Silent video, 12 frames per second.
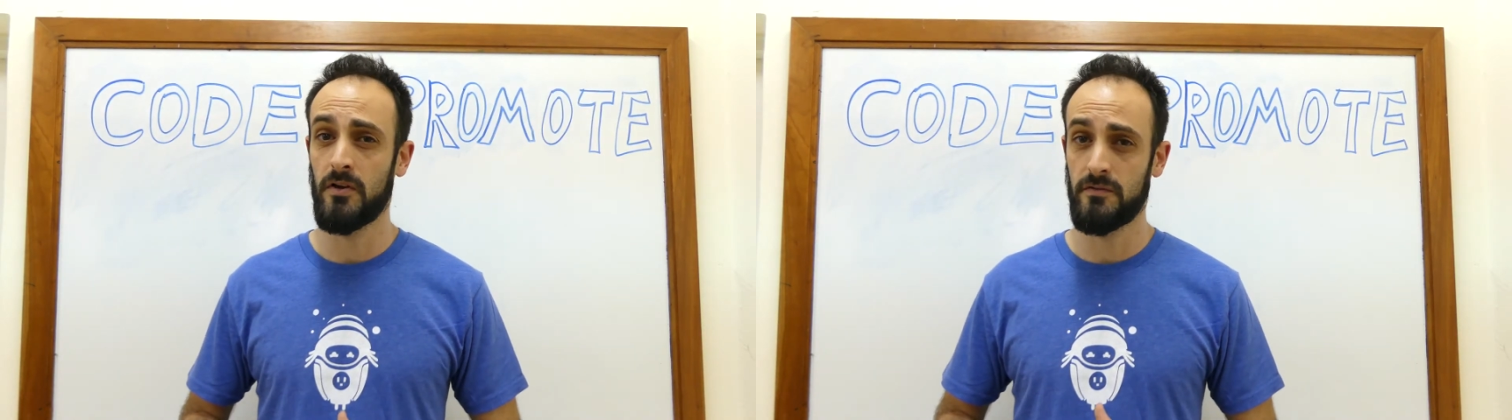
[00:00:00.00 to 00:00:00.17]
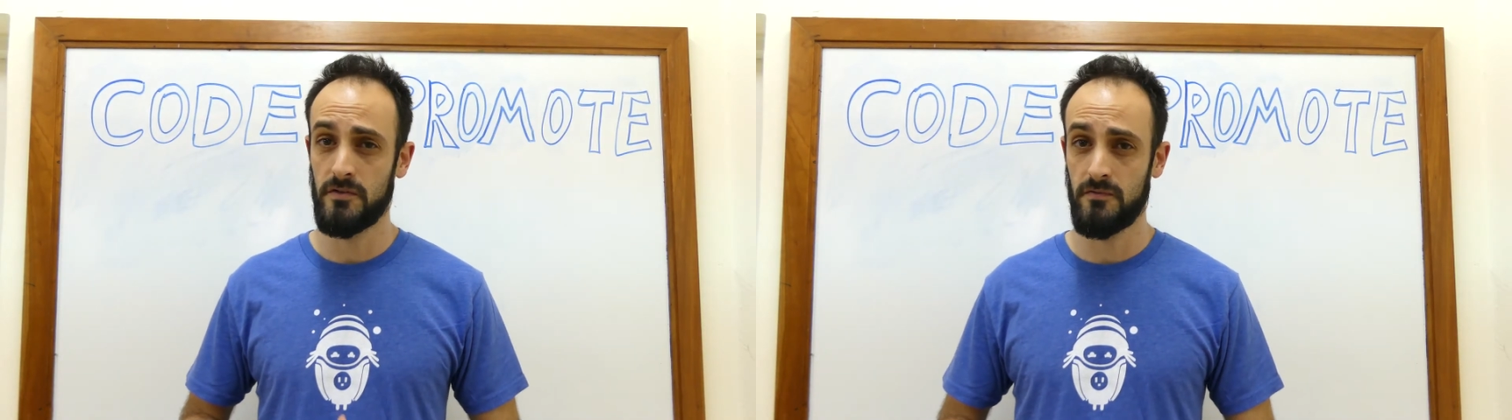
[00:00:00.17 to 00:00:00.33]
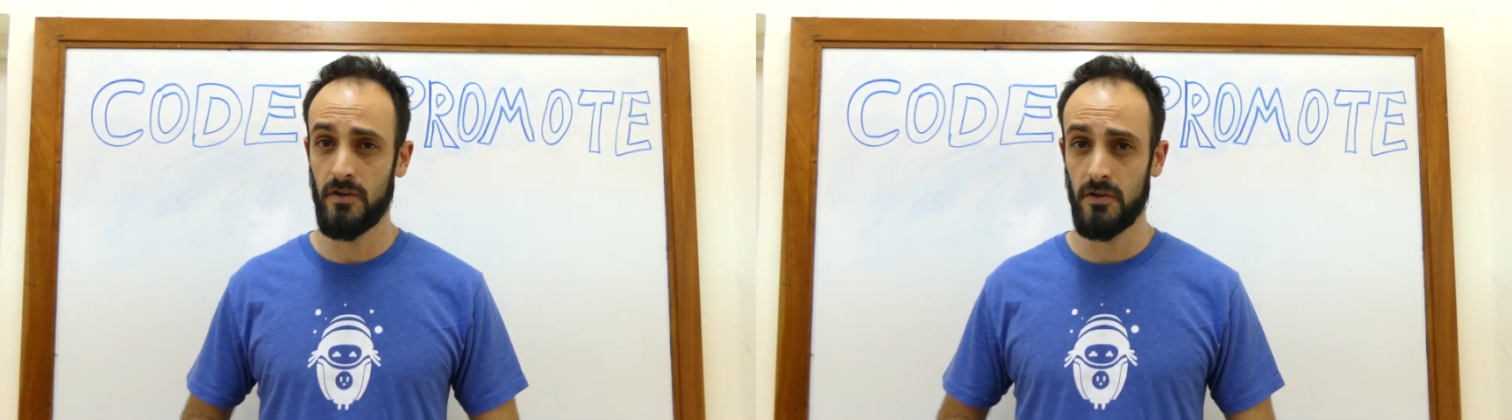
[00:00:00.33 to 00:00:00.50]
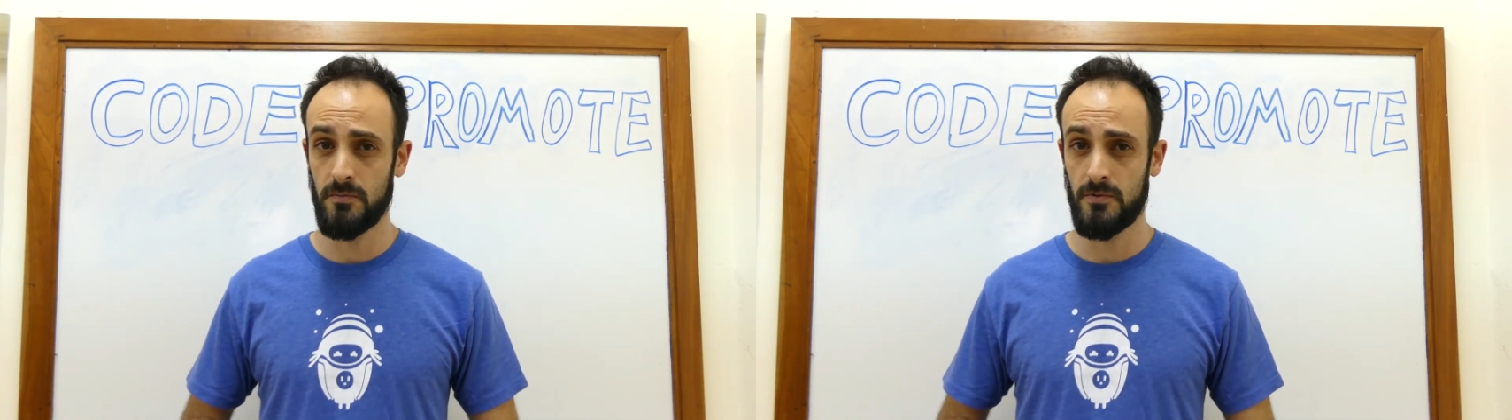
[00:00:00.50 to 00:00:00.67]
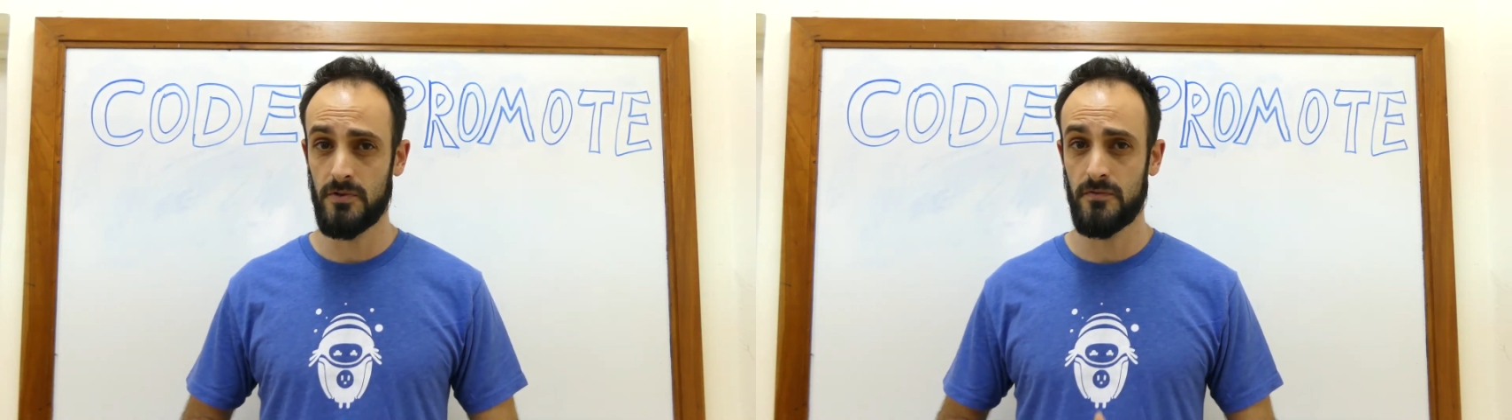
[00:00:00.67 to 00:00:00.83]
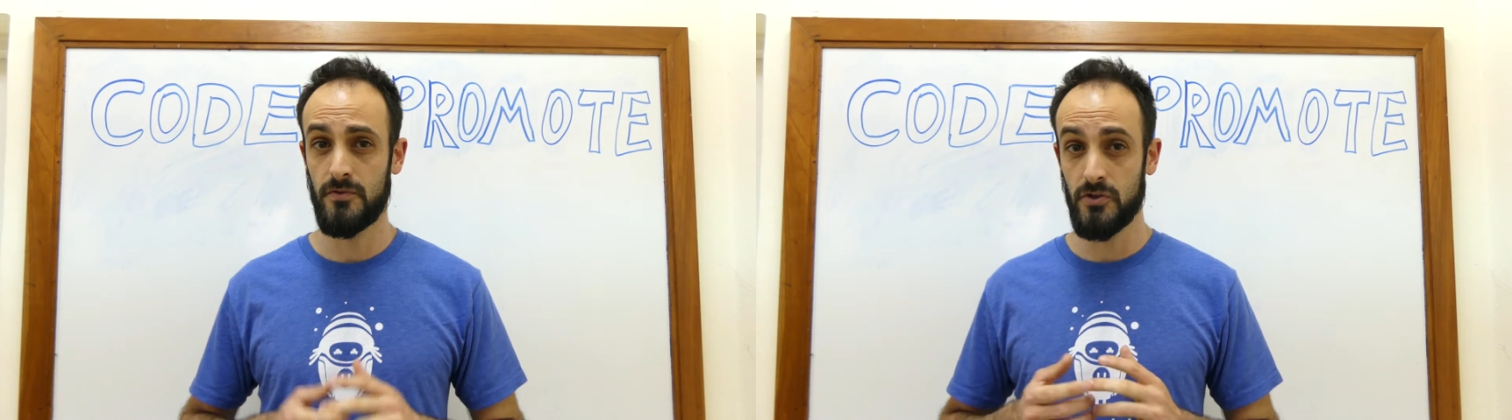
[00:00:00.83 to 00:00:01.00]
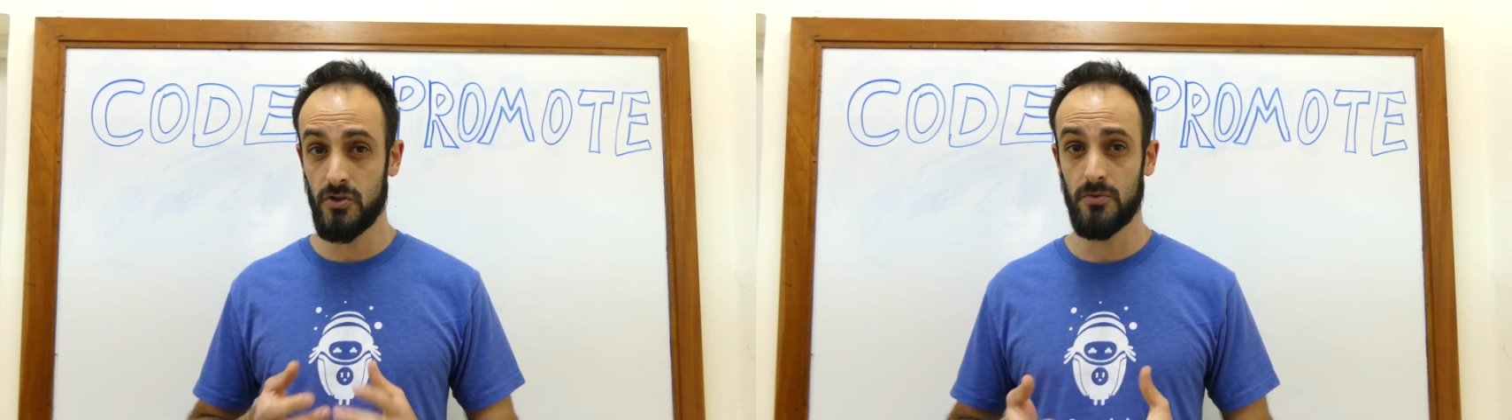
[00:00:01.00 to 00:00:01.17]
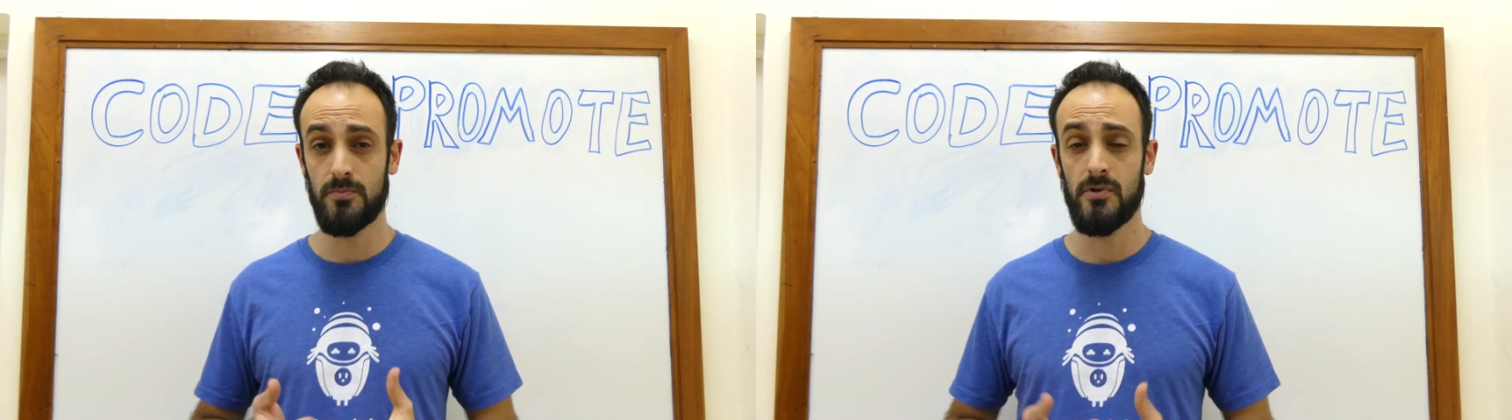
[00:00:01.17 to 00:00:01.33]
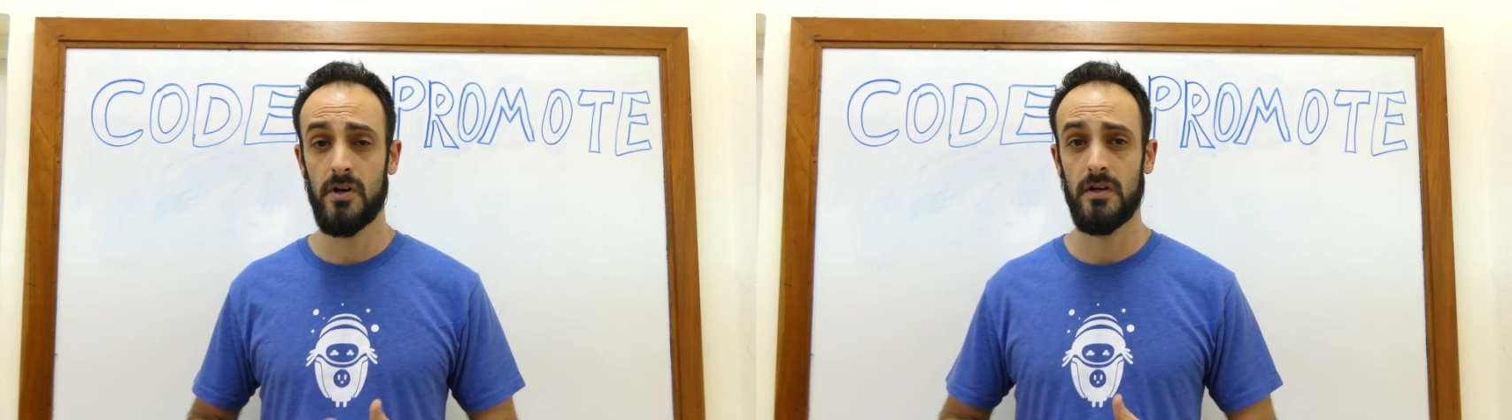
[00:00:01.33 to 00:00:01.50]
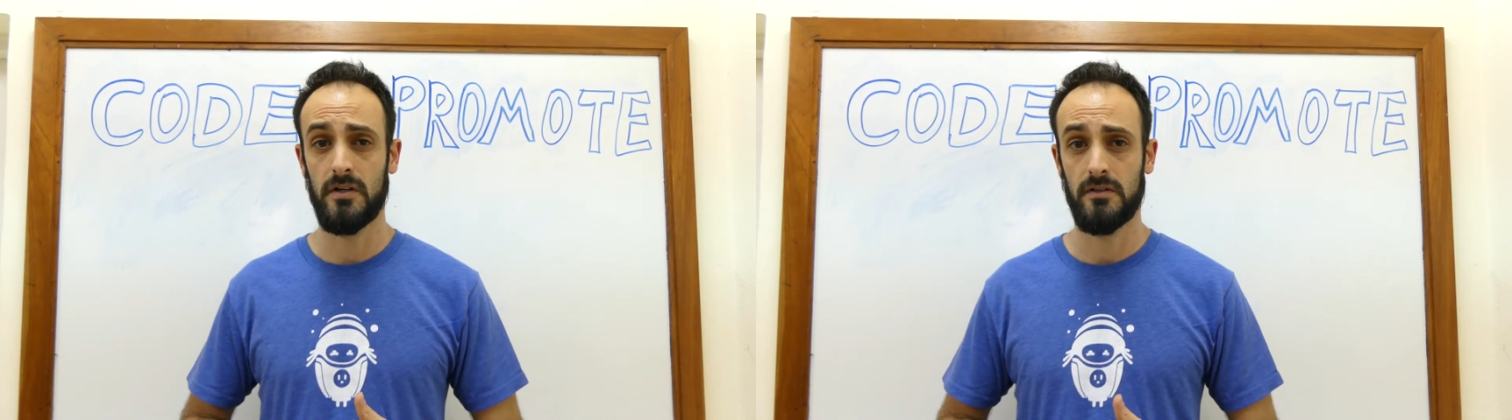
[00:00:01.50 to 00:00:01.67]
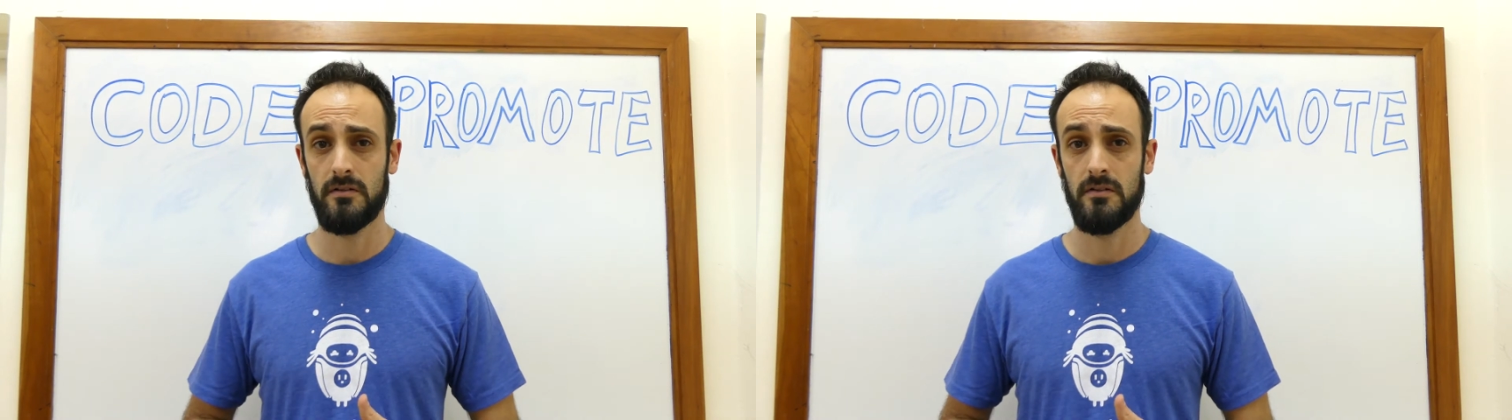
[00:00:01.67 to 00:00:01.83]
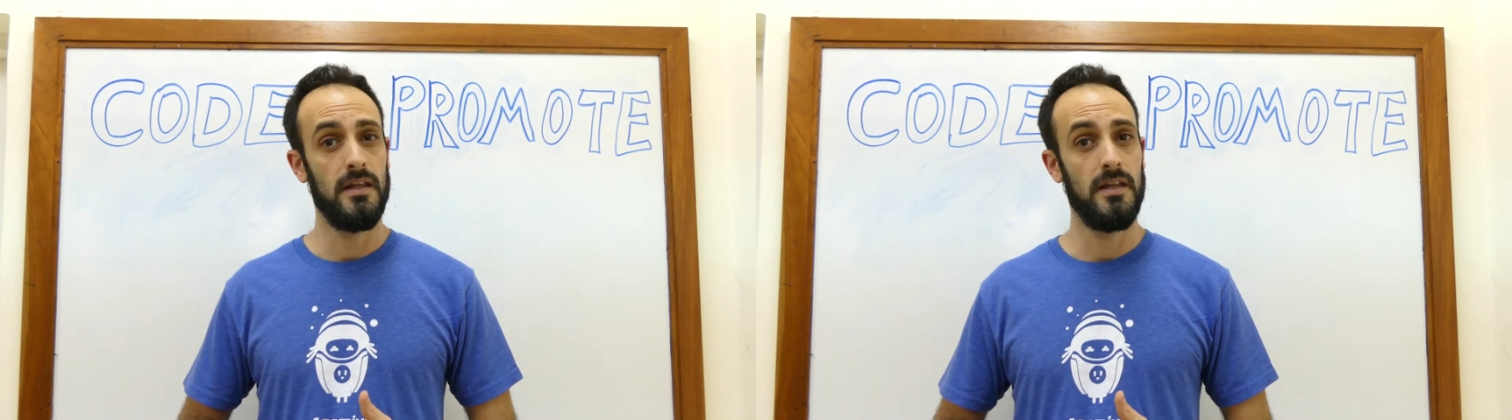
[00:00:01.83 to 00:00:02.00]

of developers for your product.